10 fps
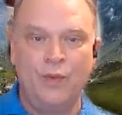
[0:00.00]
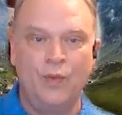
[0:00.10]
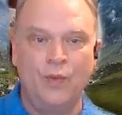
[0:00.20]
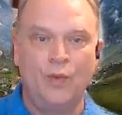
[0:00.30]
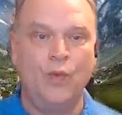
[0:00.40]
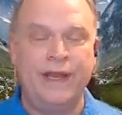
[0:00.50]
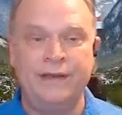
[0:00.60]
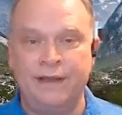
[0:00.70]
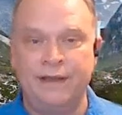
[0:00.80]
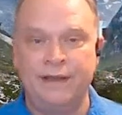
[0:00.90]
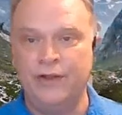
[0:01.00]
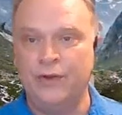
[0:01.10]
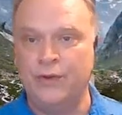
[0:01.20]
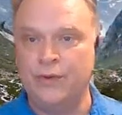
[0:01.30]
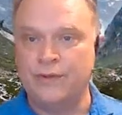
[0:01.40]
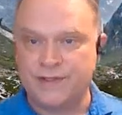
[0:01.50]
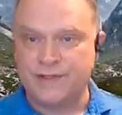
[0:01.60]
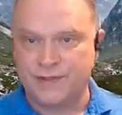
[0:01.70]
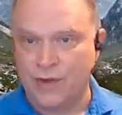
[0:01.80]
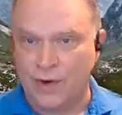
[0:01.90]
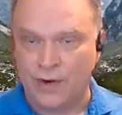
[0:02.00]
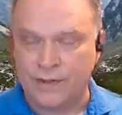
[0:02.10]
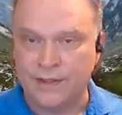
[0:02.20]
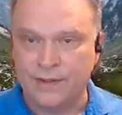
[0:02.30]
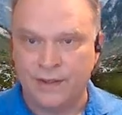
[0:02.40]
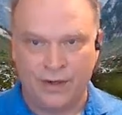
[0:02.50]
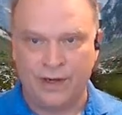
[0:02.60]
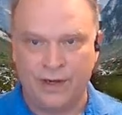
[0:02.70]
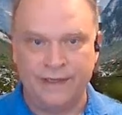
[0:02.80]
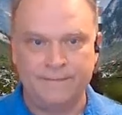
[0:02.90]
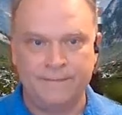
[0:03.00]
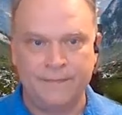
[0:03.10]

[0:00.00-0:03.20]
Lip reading: When you start an audit,